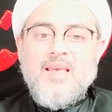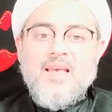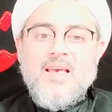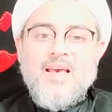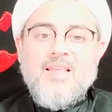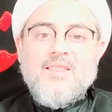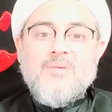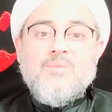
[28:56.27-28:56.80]

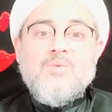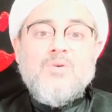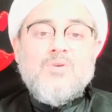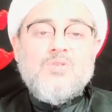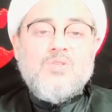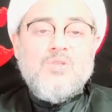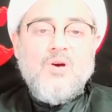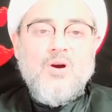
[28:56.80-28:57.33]
and the
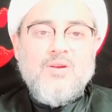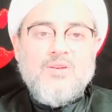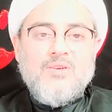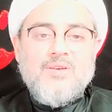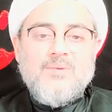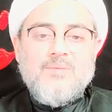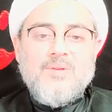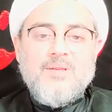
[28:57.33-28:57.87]
most
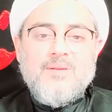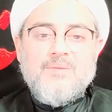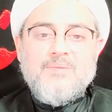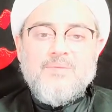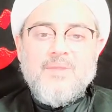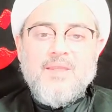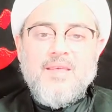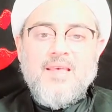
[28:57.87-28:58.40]
honorable
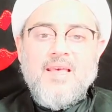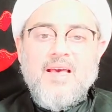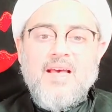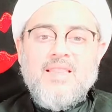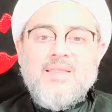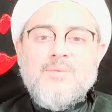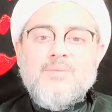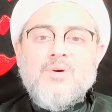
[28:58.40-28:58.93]

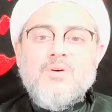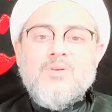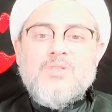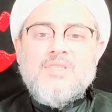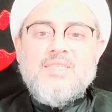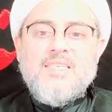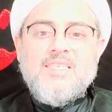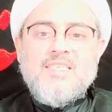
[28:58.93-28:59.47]
and the
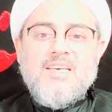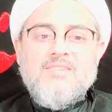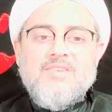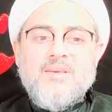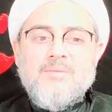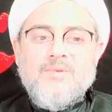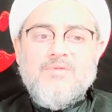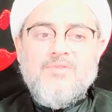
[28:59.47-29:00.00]
most
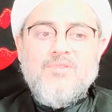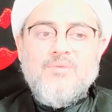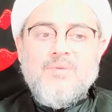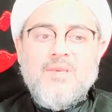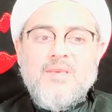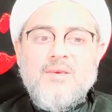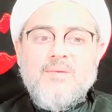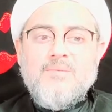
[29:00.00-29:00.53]
deserving before
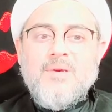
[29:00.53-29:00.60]
me,